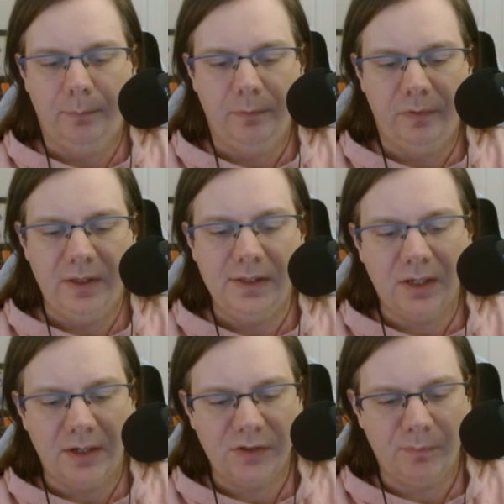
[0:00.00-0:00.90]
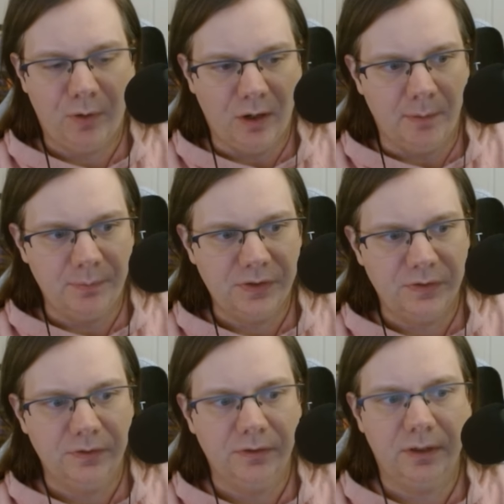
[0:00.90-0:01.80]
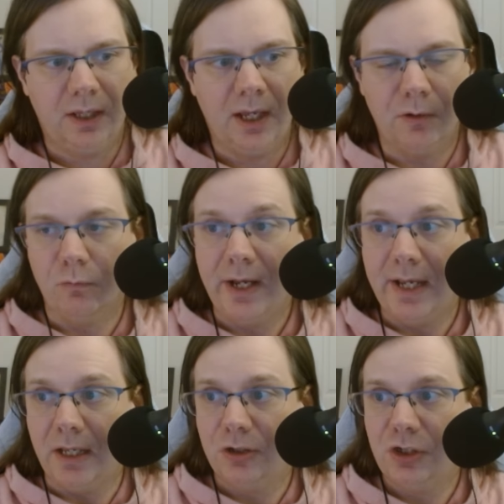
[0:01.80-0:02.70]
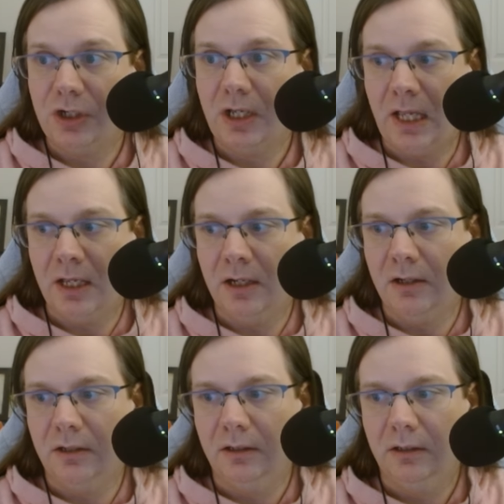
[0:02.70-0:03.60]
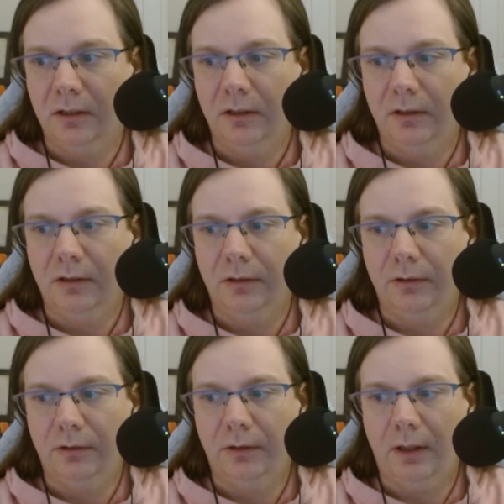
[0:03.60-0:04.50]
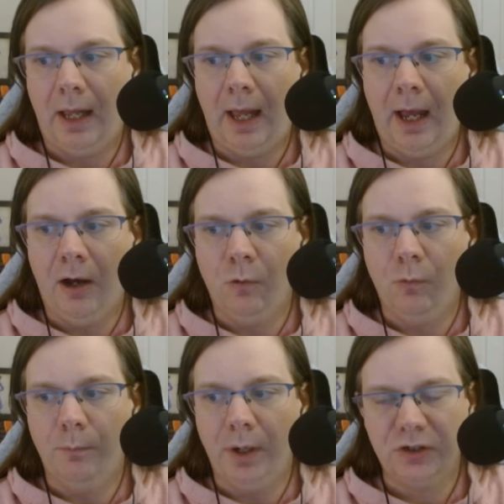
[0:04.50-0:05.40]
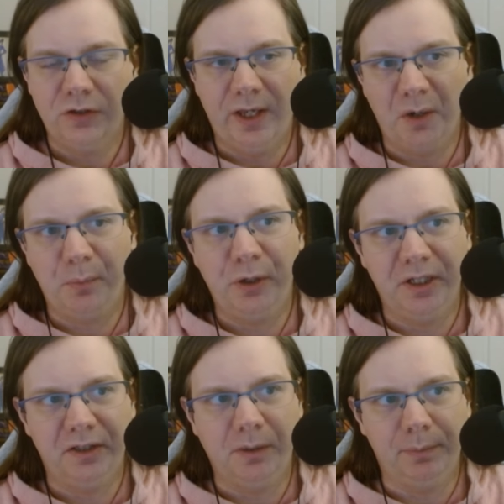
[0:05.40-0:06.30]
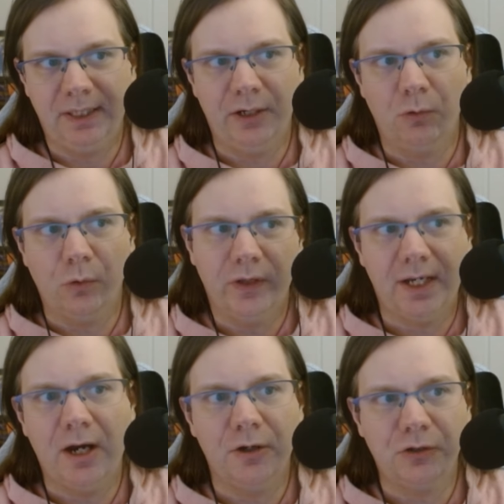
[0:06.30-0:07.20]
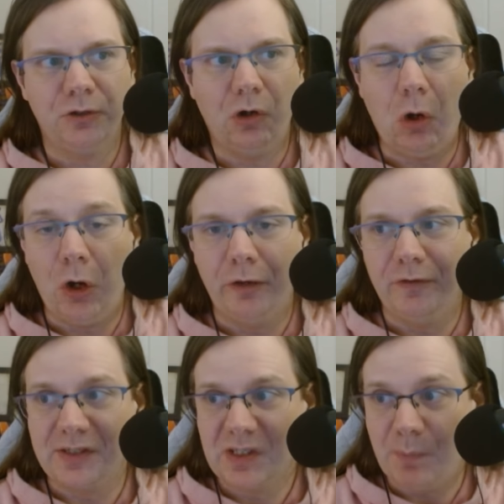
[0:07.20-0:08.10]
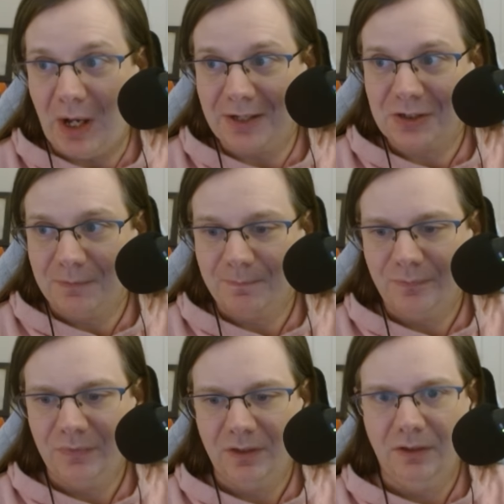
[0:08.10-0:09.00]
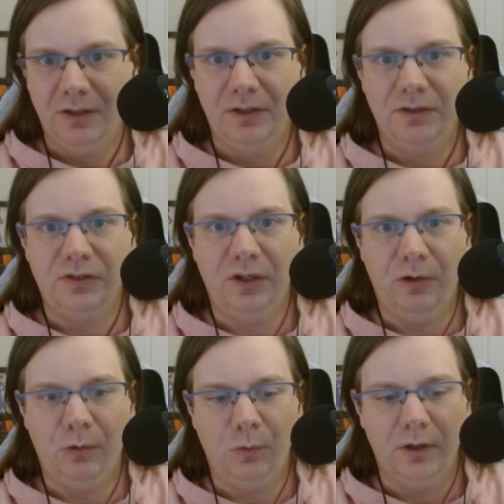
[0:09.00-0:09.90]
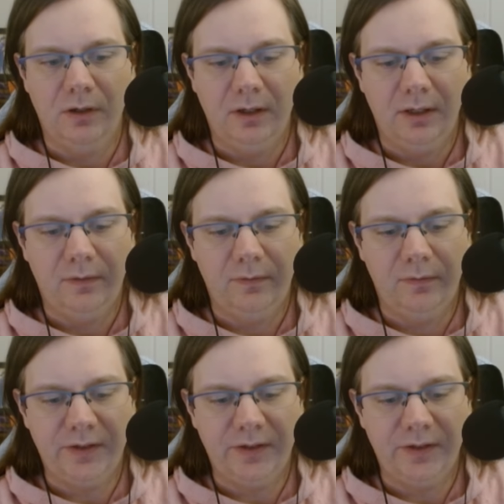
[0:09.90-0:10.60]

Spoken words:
These kinds of prompts can range in how much they are putting the player or the character on the spot. So the